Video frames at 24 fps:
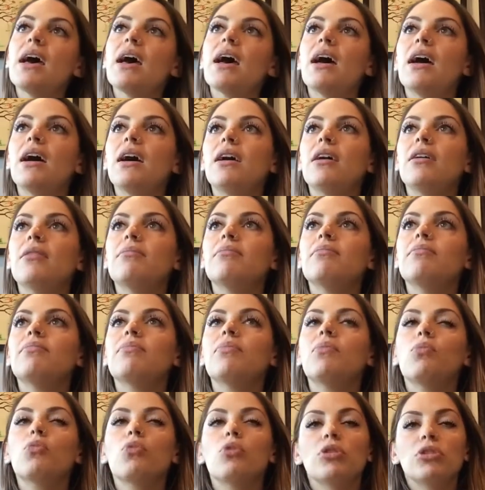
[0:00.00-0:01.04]

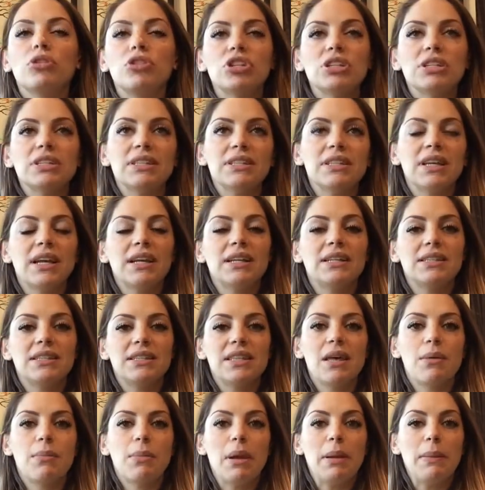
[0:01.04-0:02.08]
Well, just signs
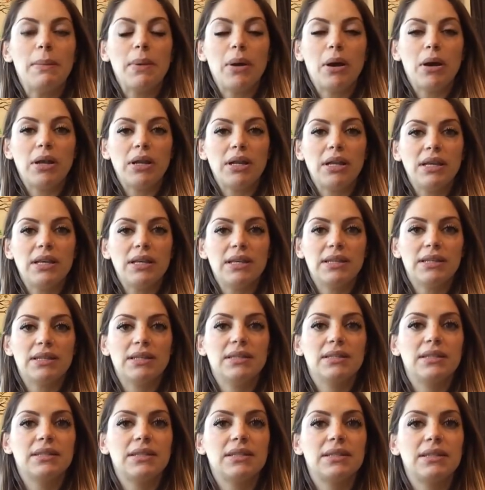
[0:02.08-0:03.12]
that my body
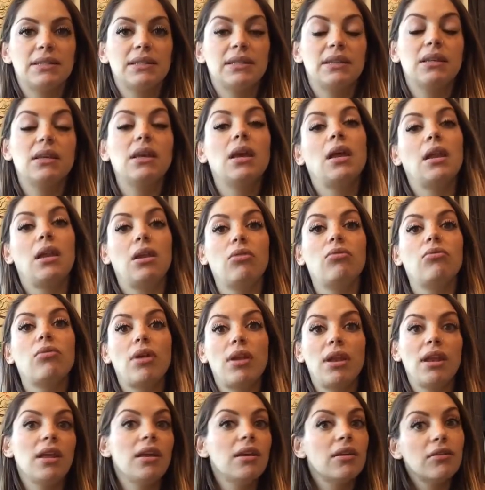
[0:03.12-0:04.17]
is getting
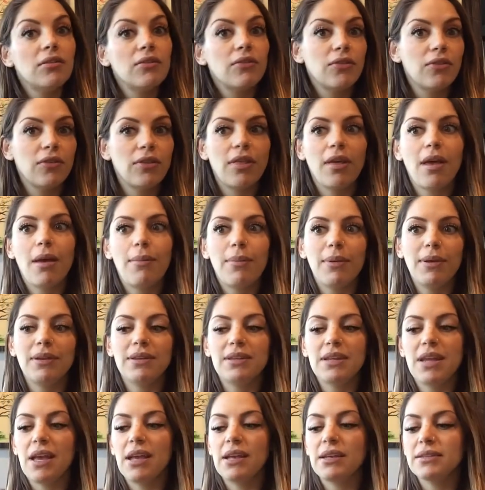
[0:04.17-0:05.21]
ready for that big
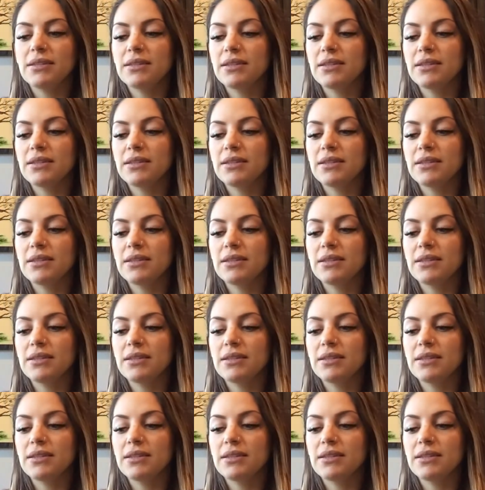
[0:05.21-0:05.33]
day.